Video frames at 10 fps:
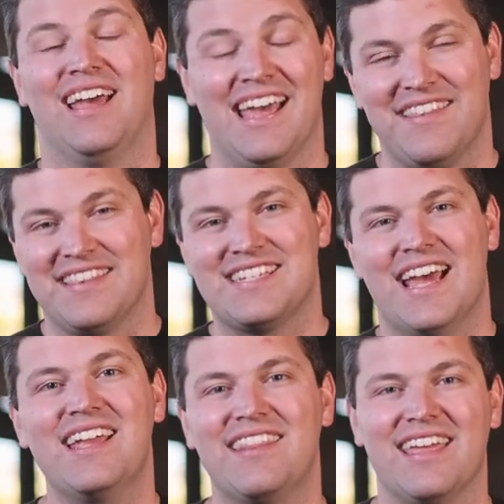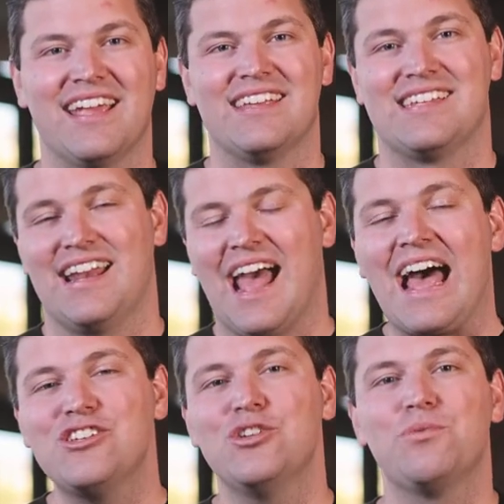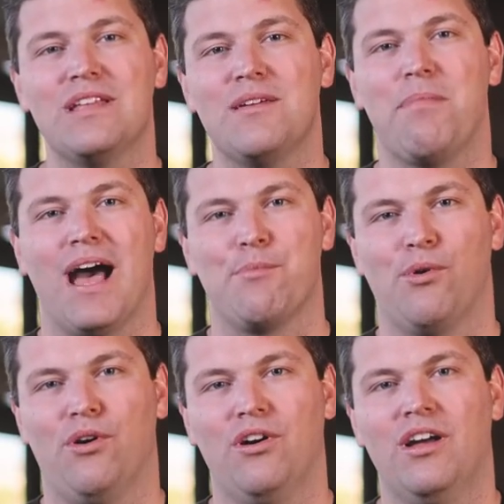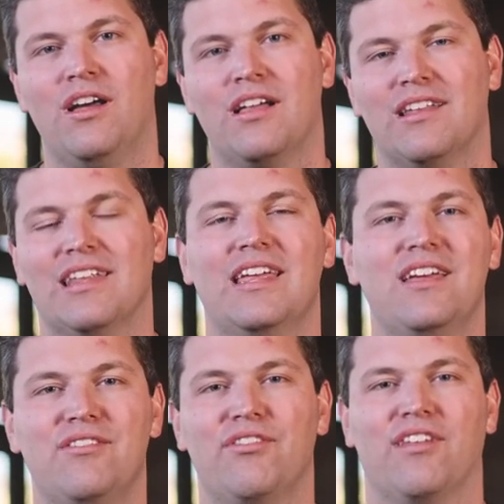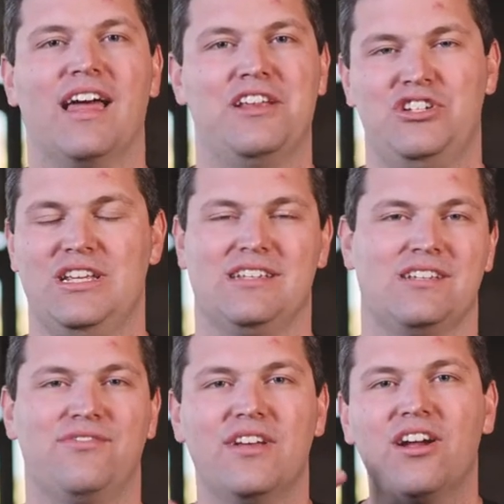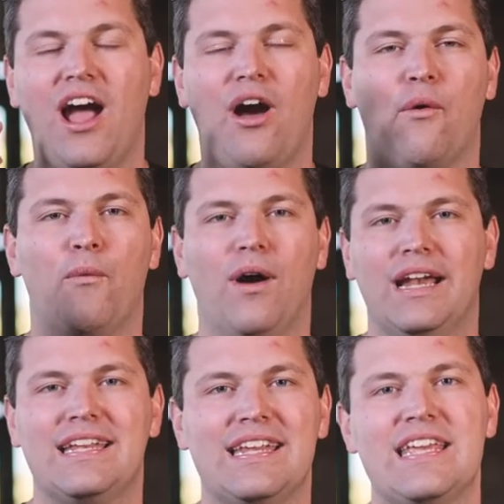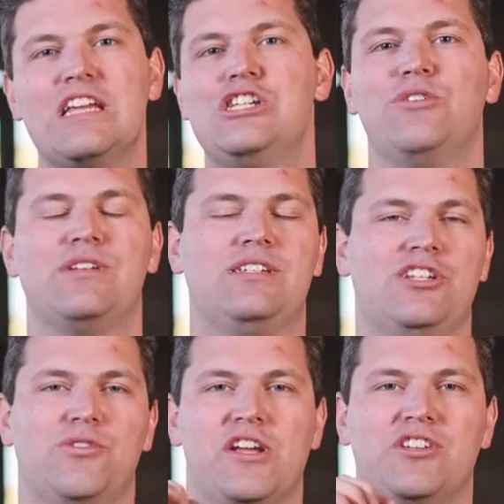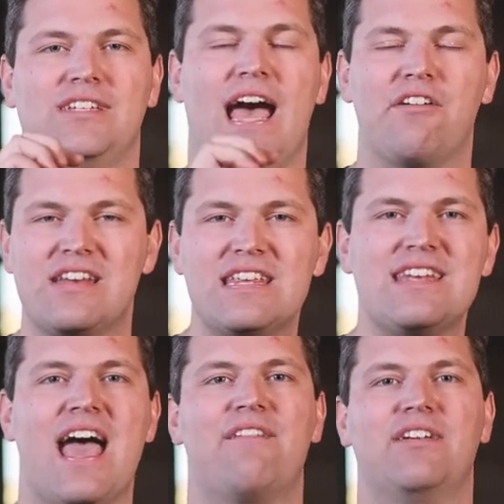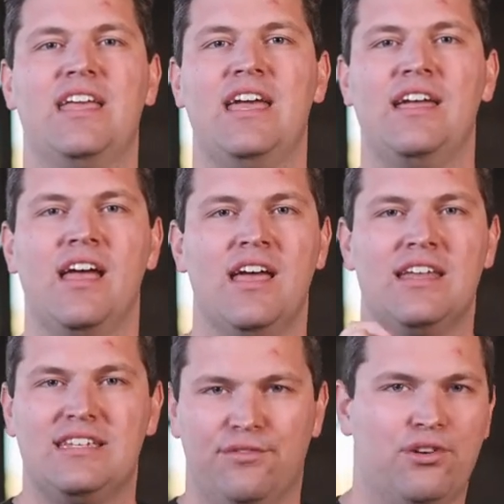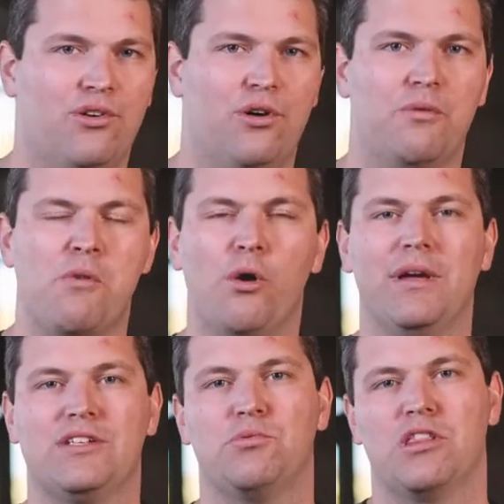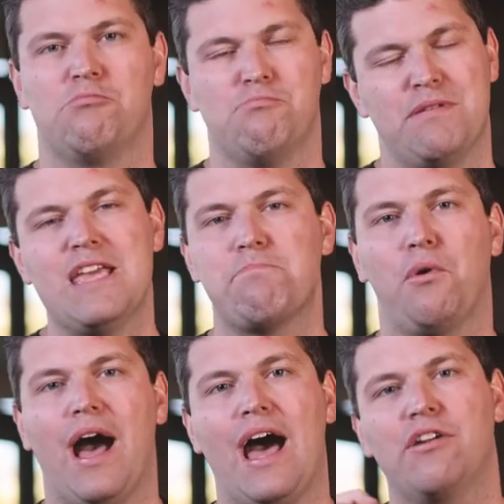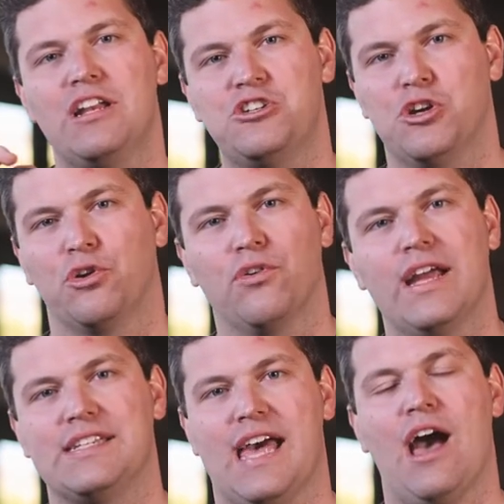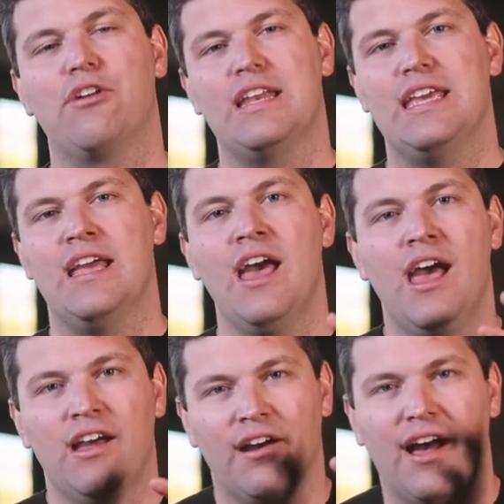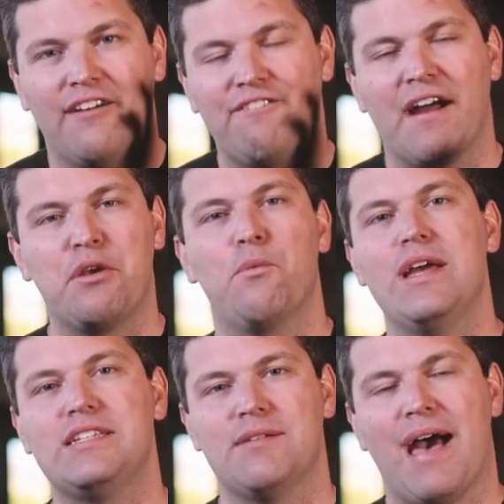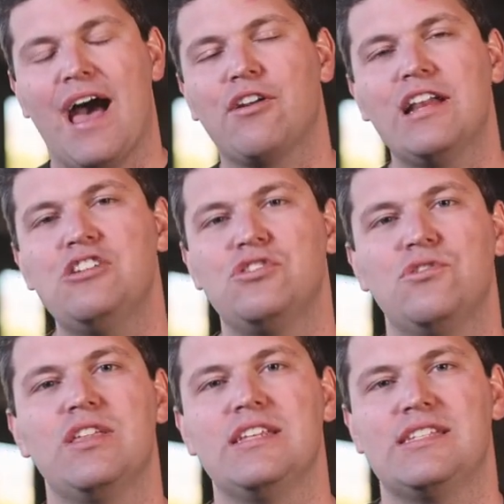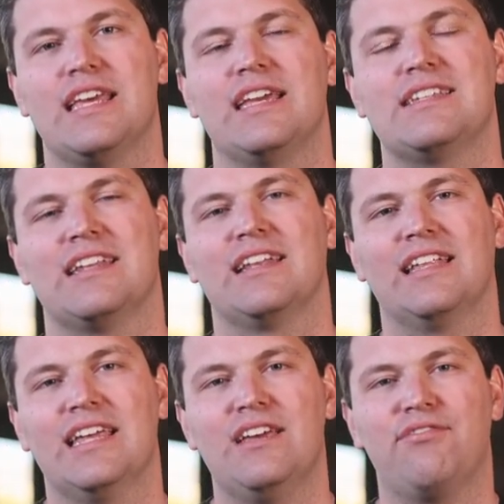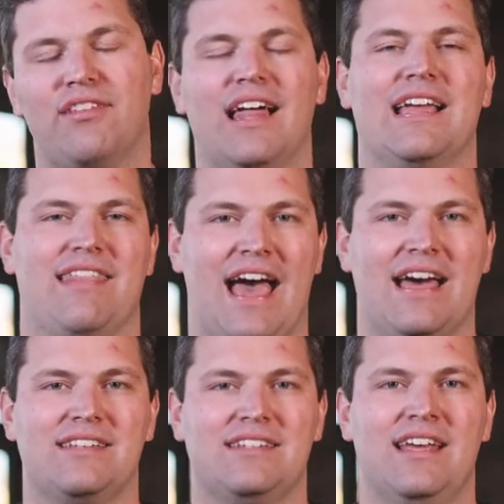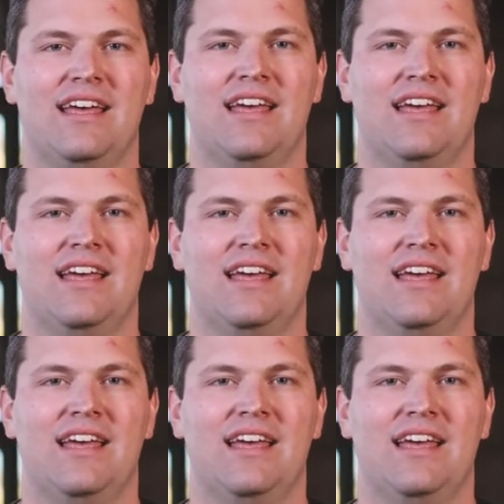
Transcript: And then the second thing is that as you read the Bible, live like Jesus. Figure out what did he do in situations? How did he navigate difficult moments with people? How did he show grace? How did he uh, find wisdom? How did he do these things and live like that?